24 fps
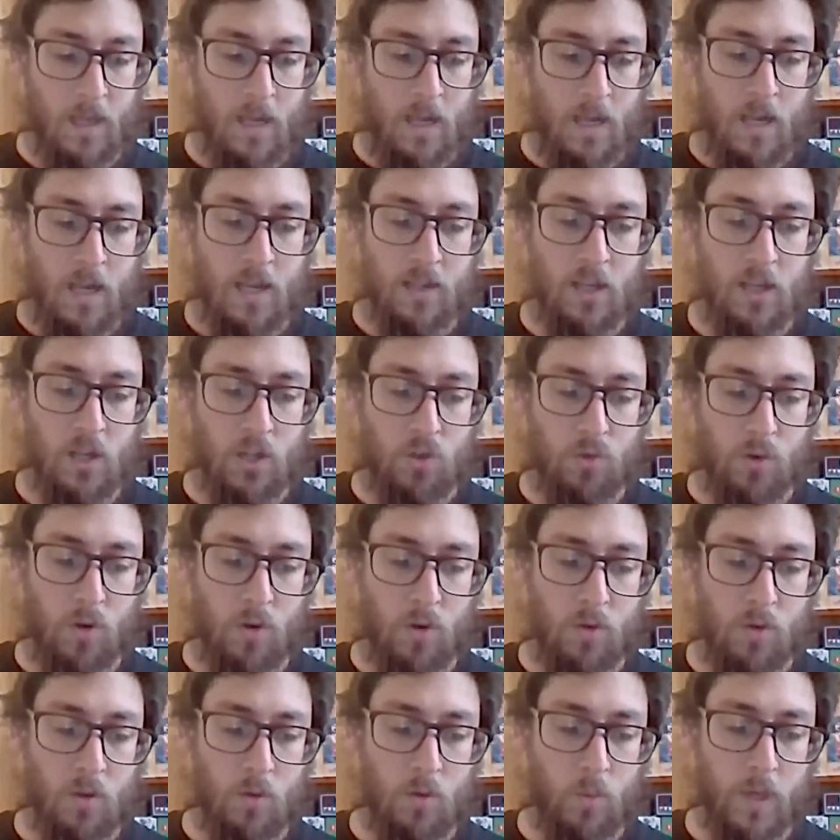Is it
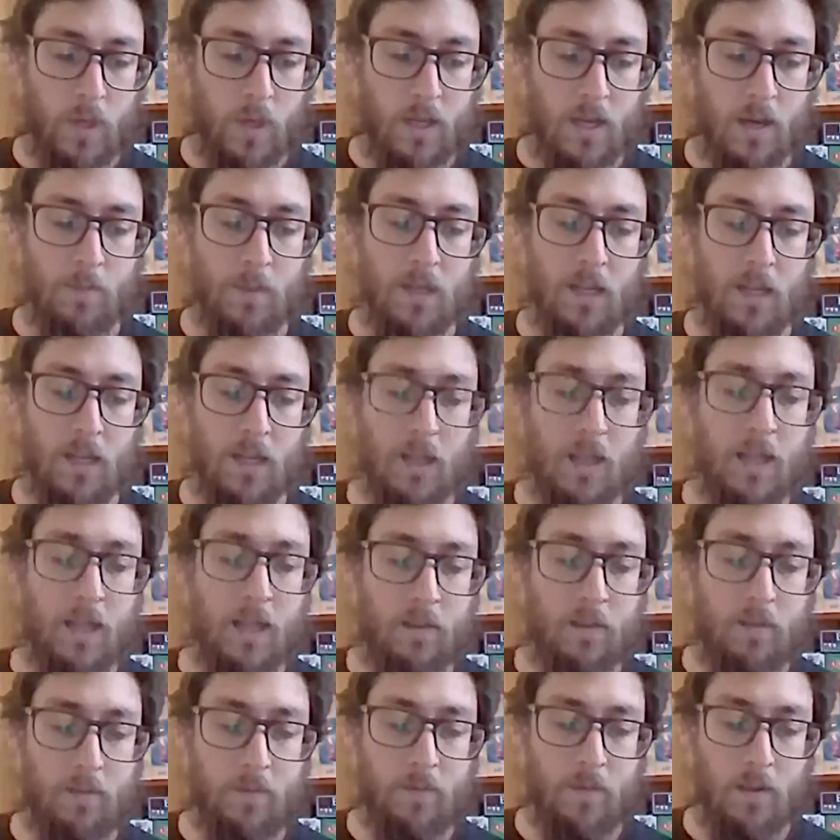true that we come
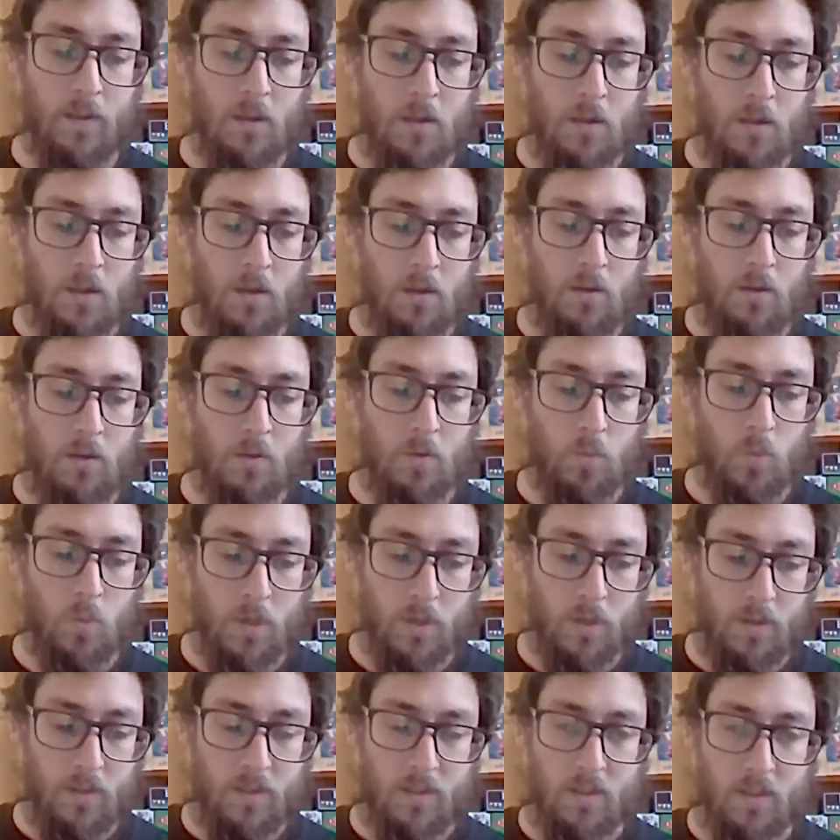alive, not
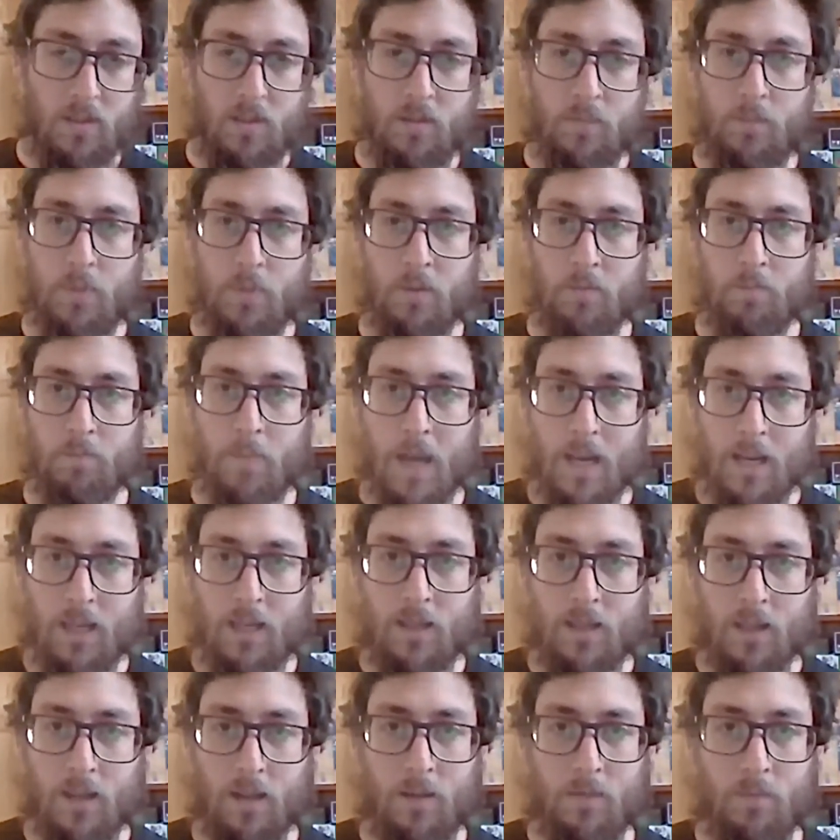once, but many
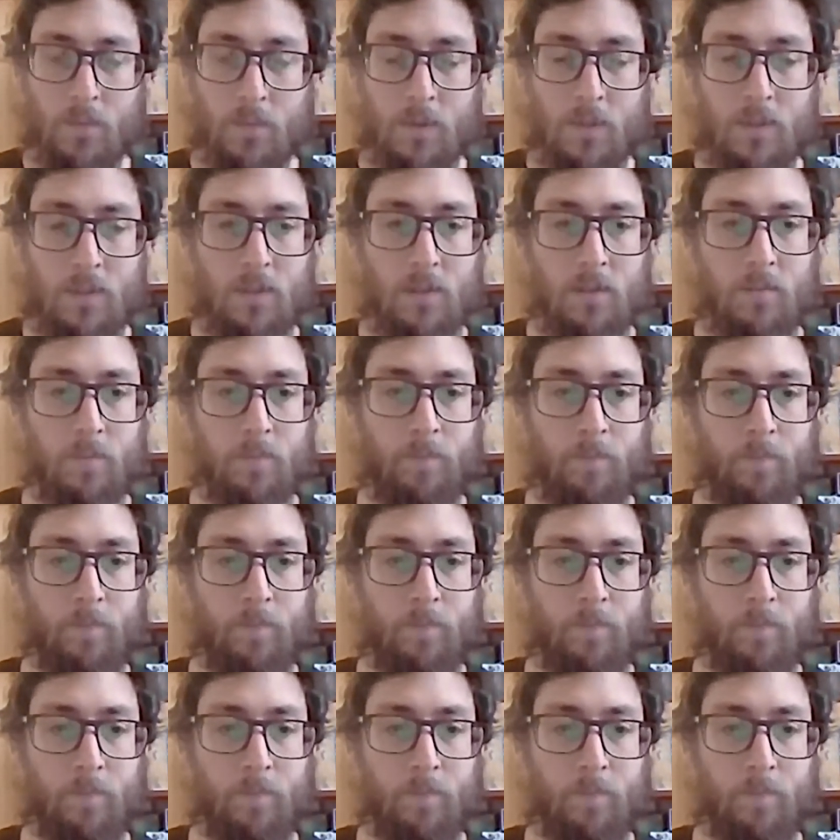times?